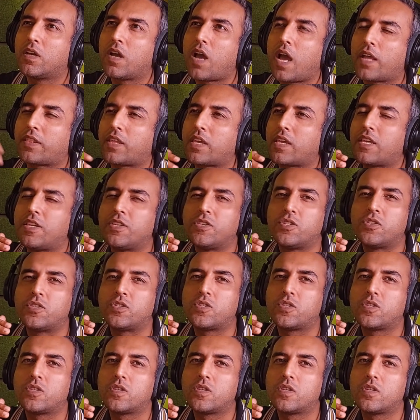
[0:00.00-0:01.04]
I think
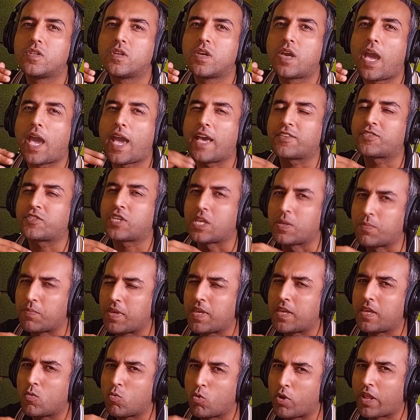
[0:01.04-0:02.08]
he's asking
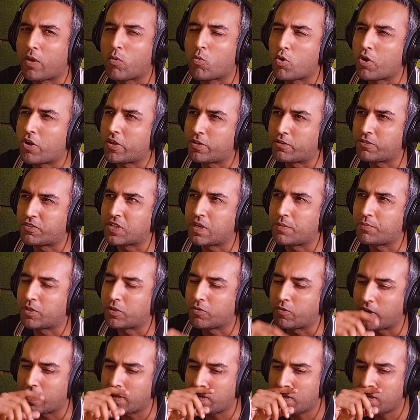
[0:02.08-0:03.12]
me what I want or something,
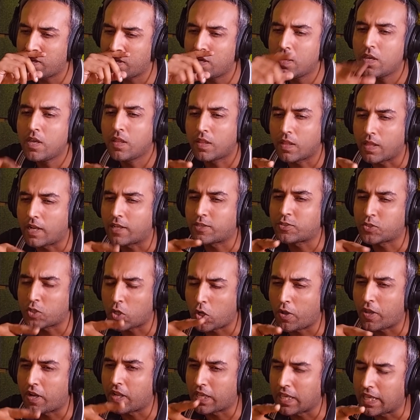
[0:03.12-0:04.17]
right? Then I
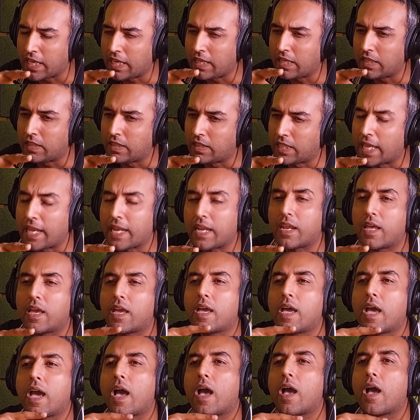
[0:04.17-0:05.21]
saw it again. Then
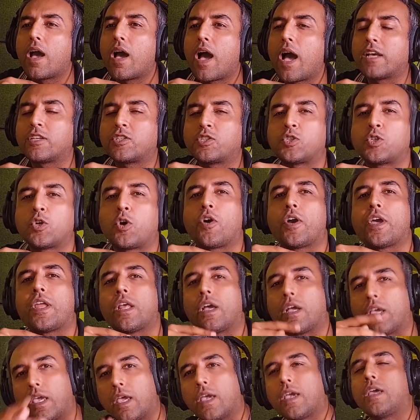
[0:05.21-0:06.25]
I saw it
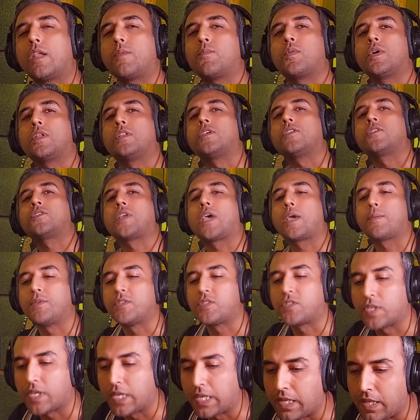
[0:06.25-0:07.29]
again, but this time he
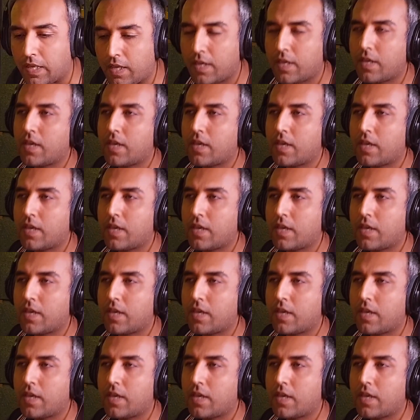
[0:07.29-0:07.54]
said,